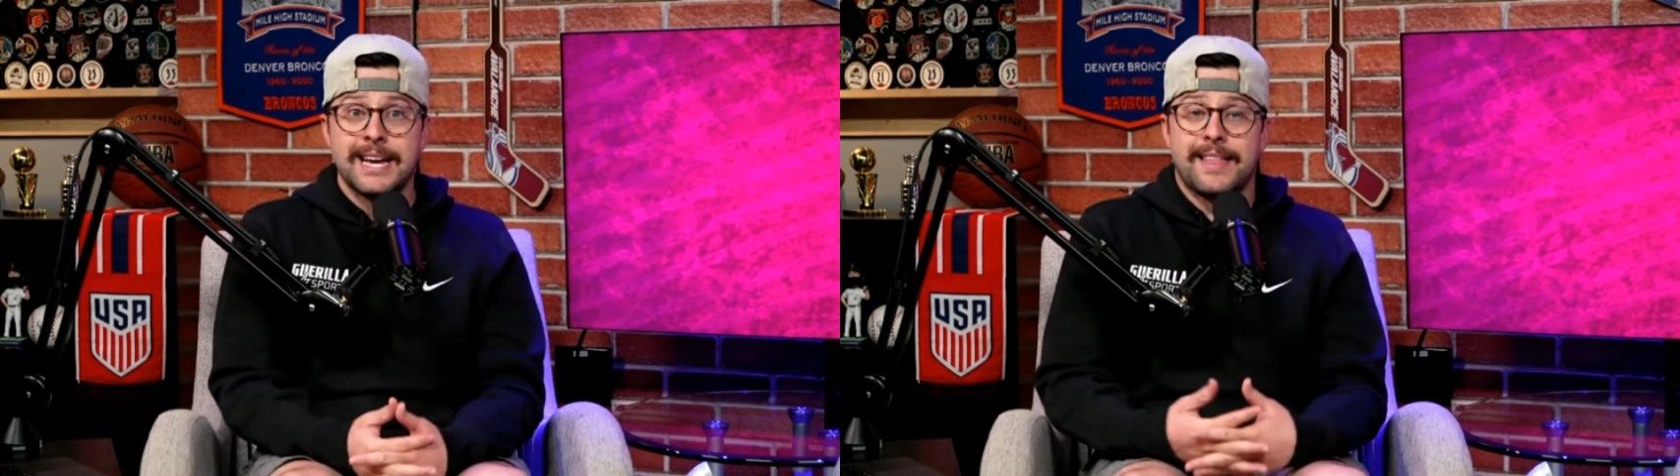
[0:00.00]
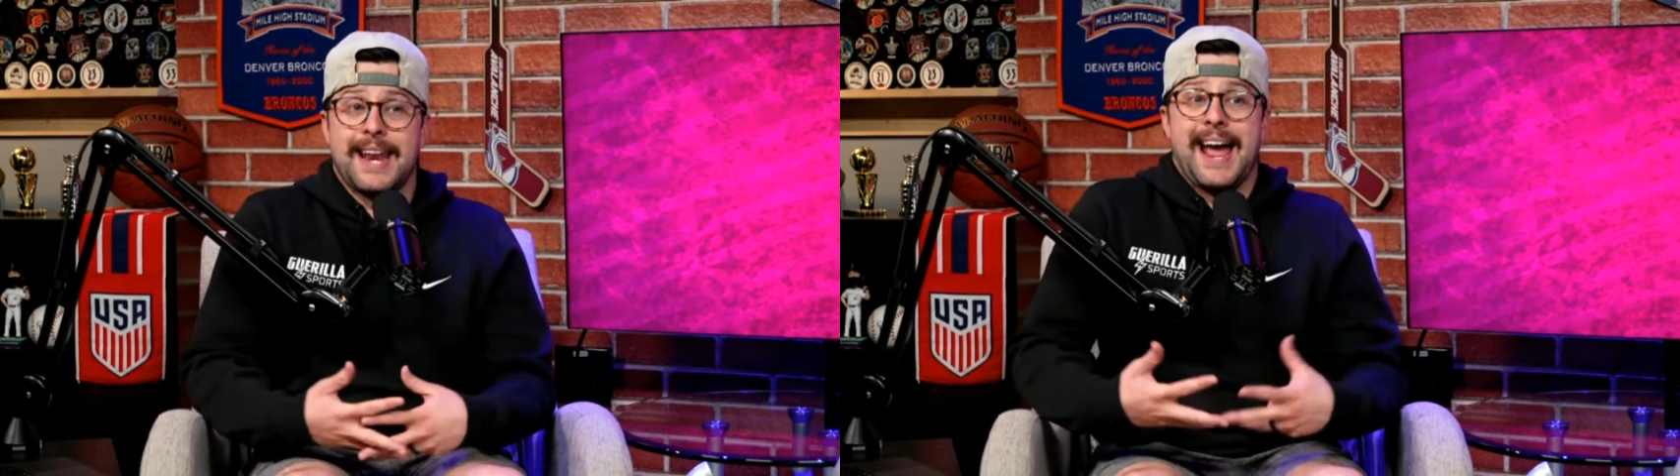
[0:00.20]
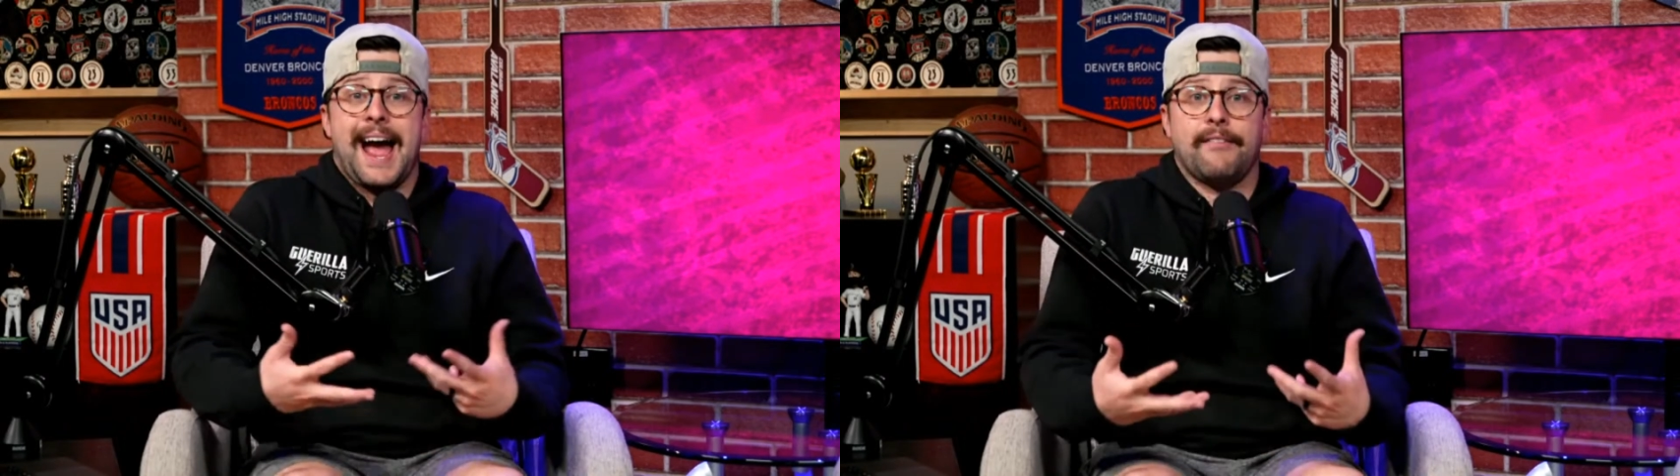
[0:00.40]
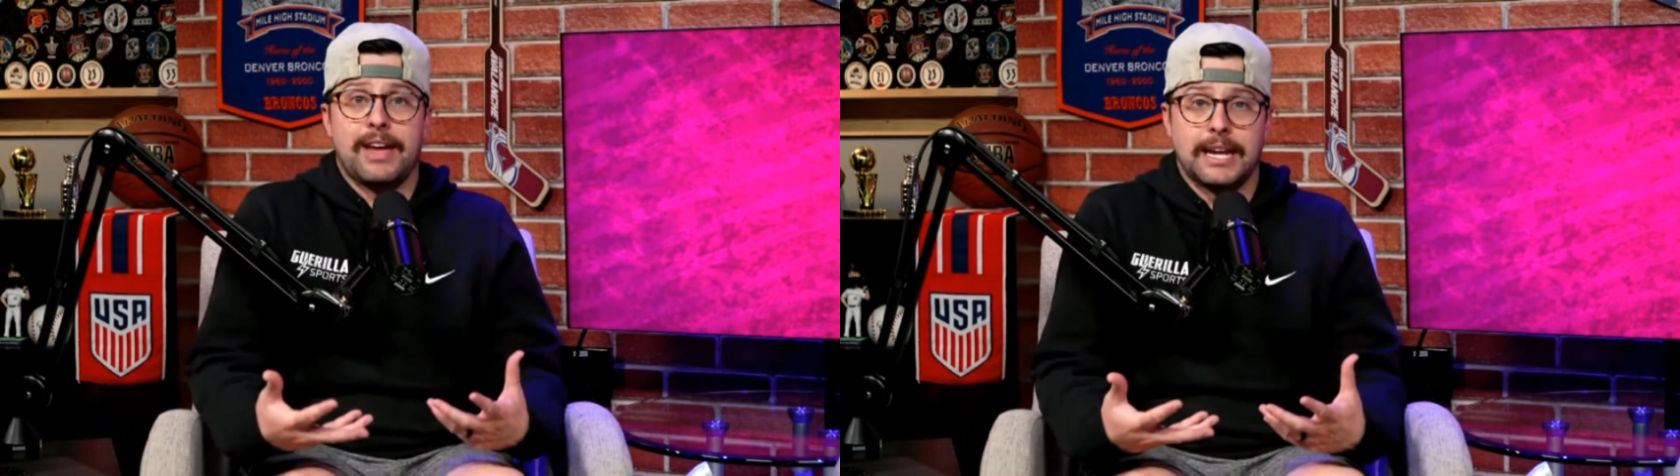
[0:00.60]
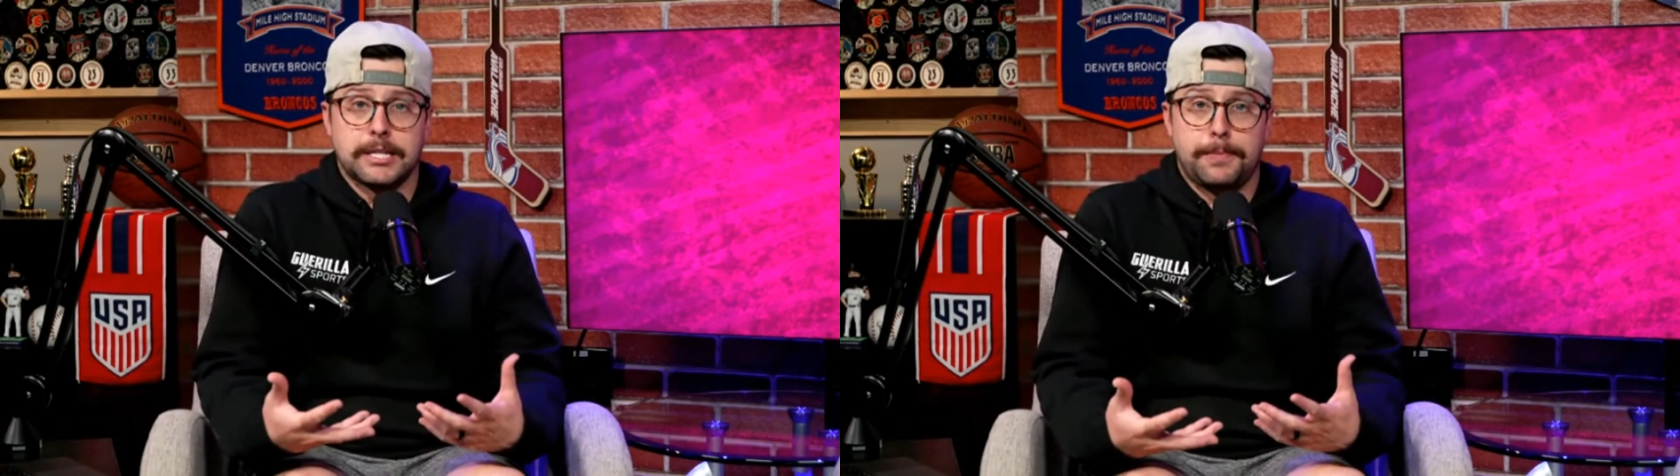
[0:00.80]
that have that
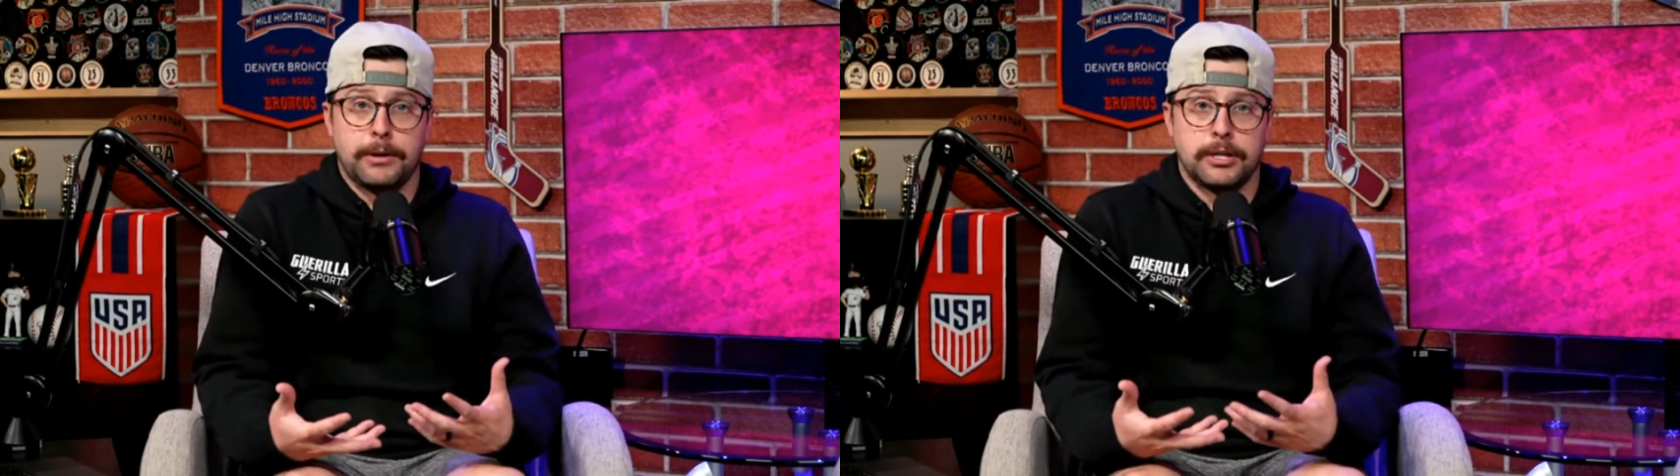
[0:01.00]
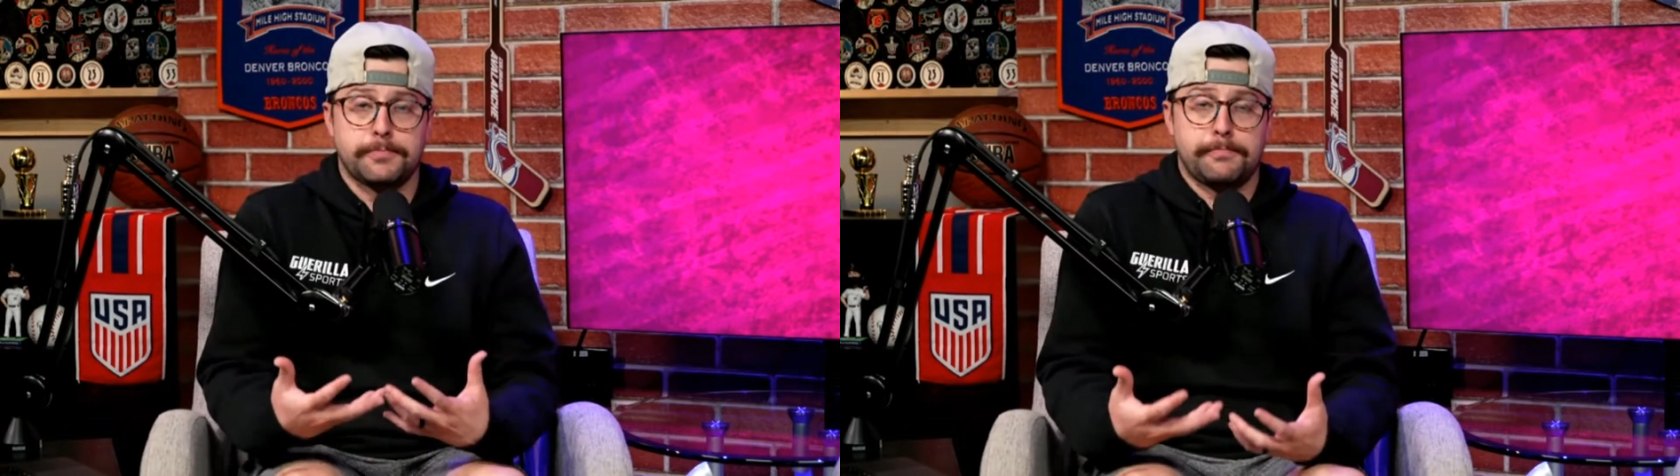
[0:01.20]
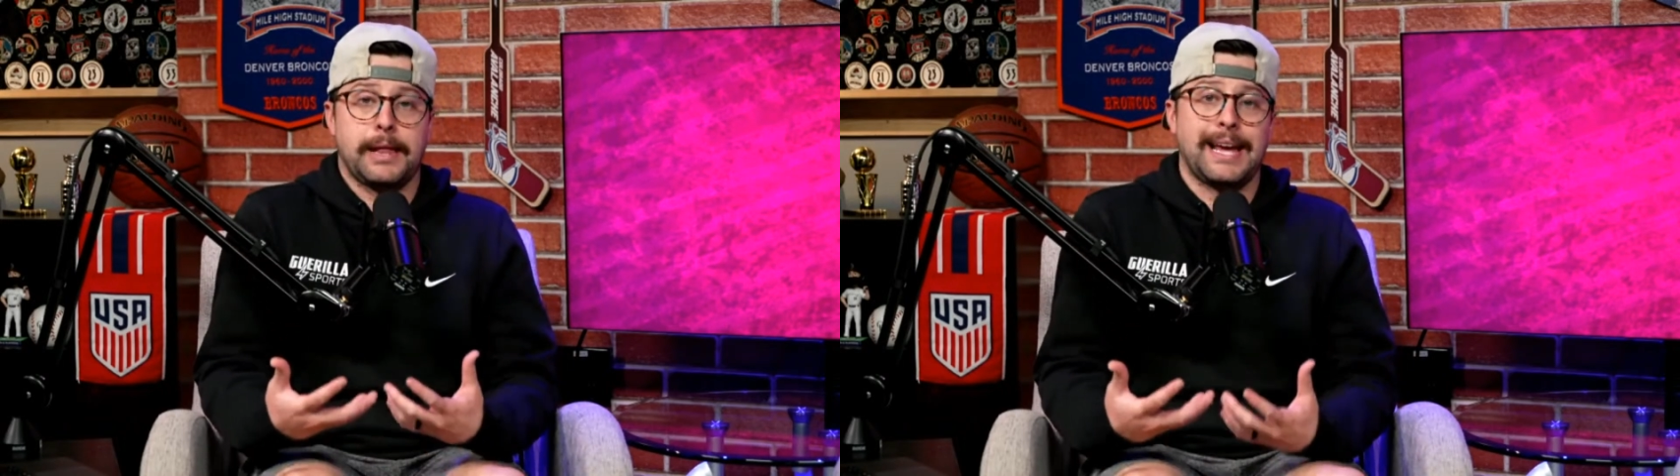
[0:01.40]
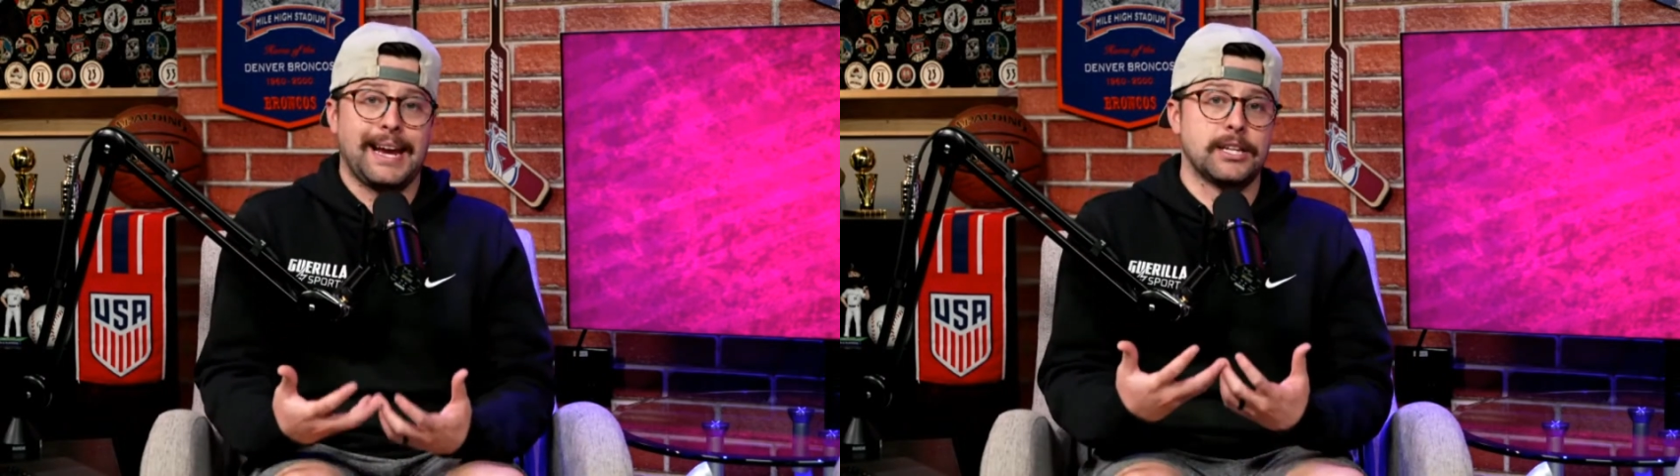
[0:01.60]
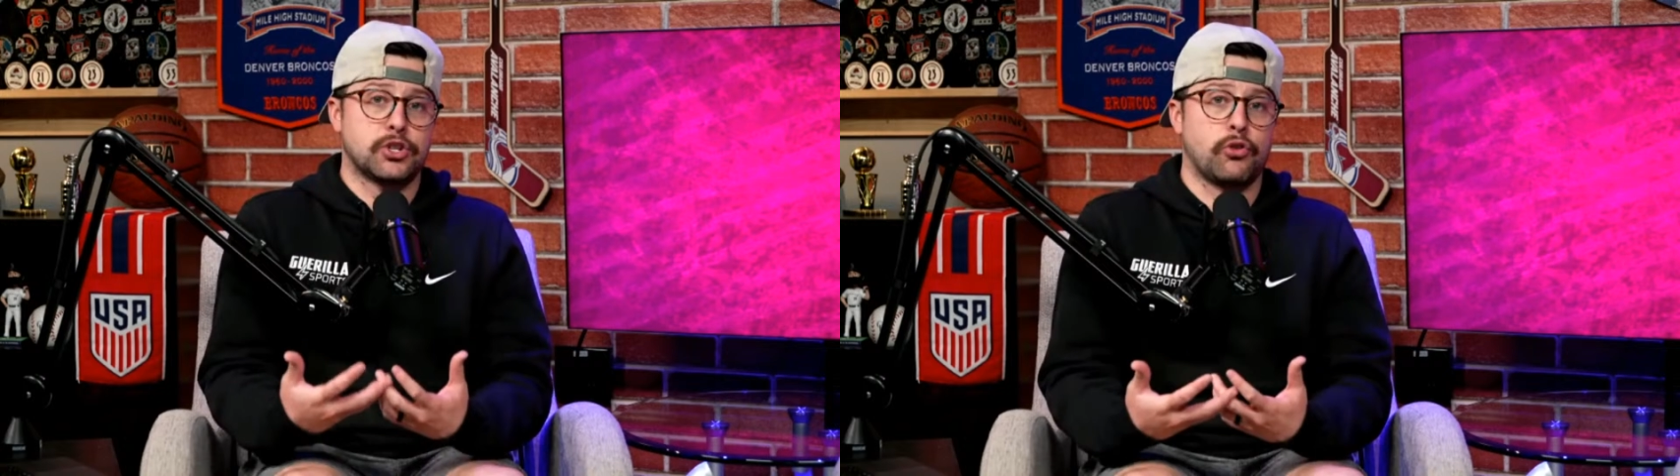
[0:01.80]
experience playing
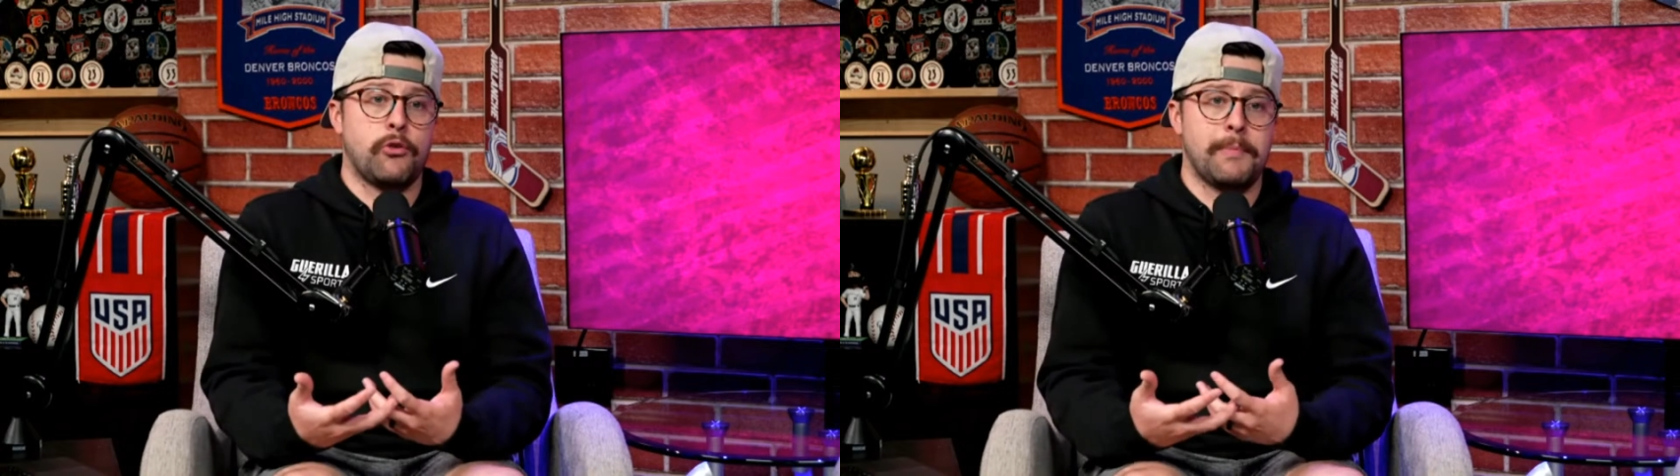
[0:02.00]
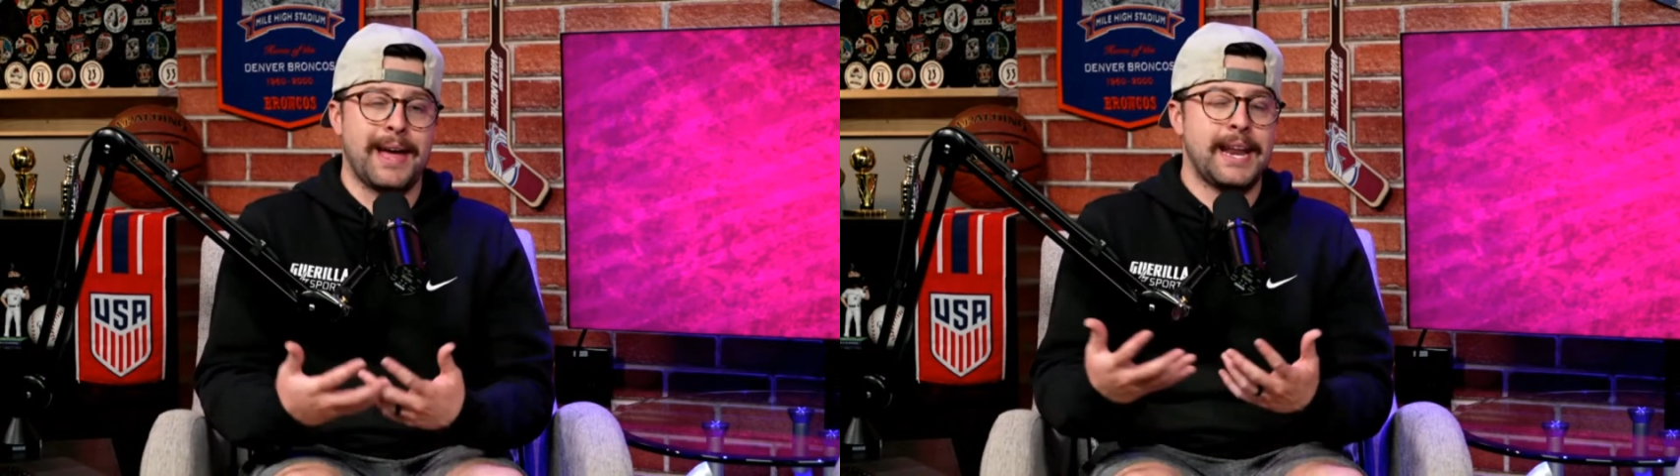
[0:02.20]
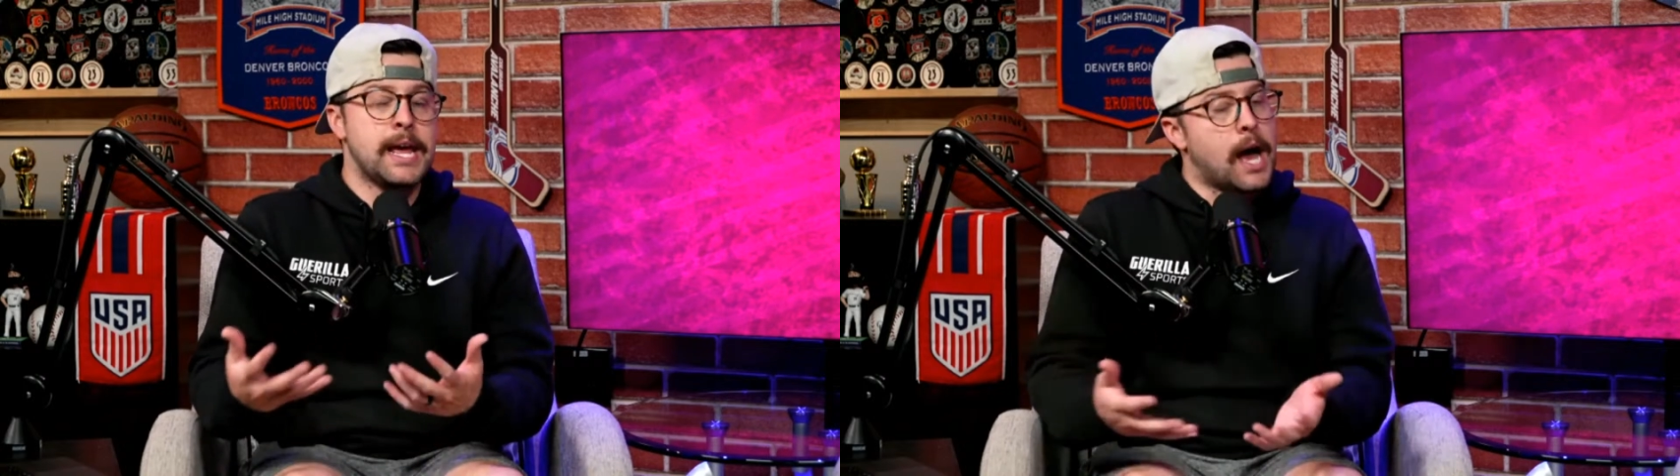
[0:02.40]
against grown men,